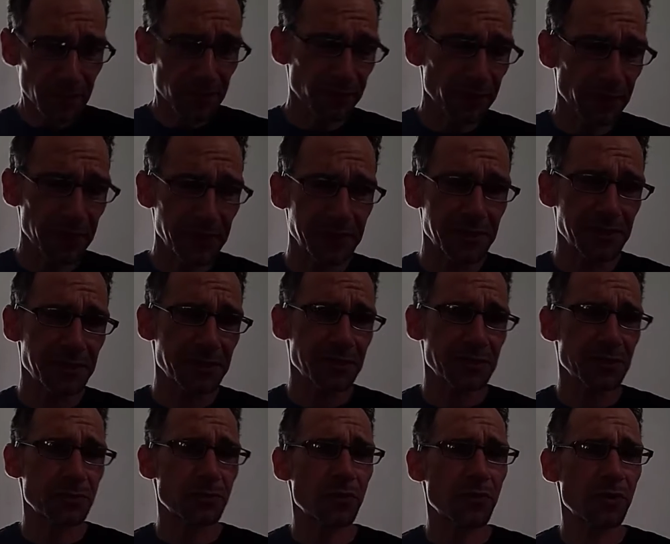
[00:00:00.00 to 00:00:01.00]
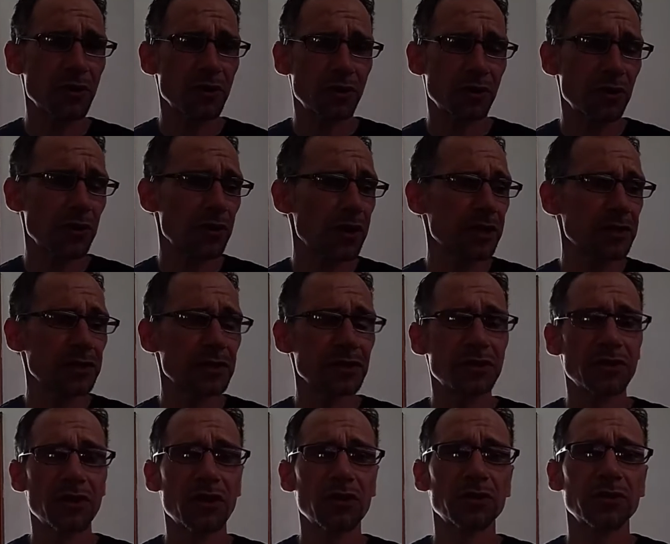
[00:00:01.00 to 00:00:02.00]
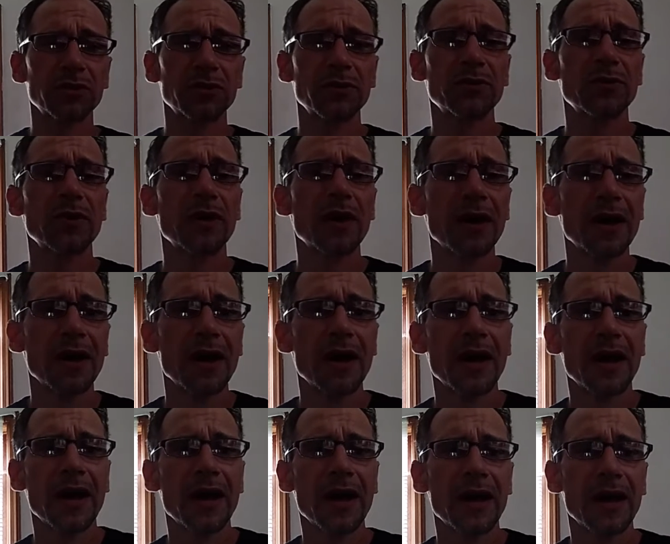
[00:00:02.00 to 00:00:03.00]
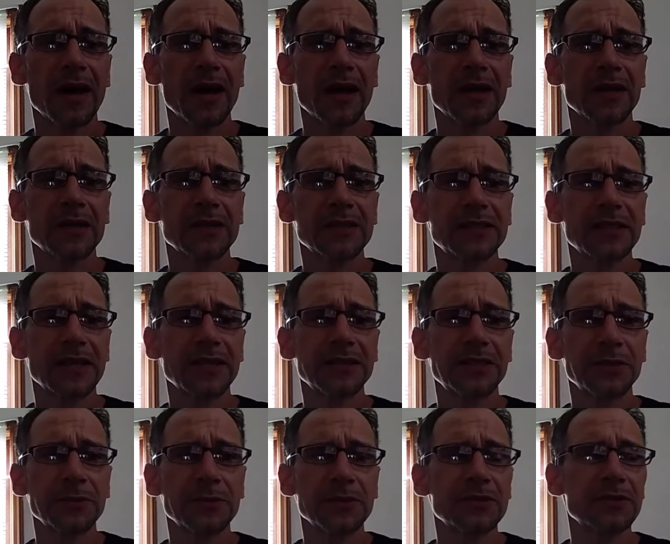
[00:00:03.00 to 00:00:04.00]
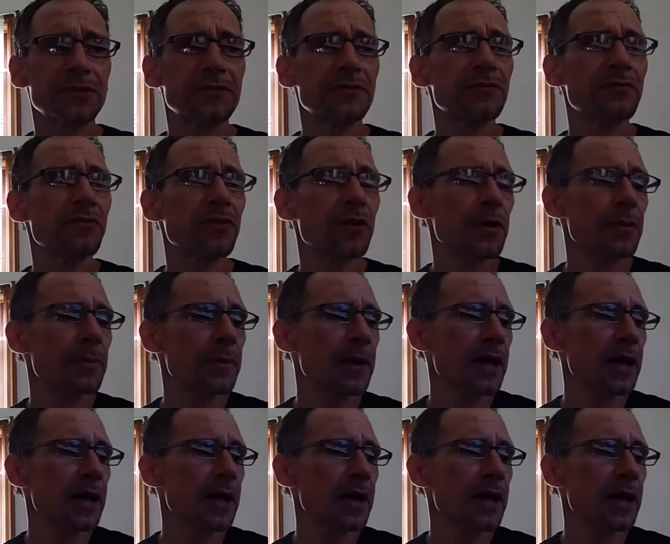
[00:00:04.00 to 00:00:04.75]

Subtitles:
For instance, this girl I just talked to said she was from.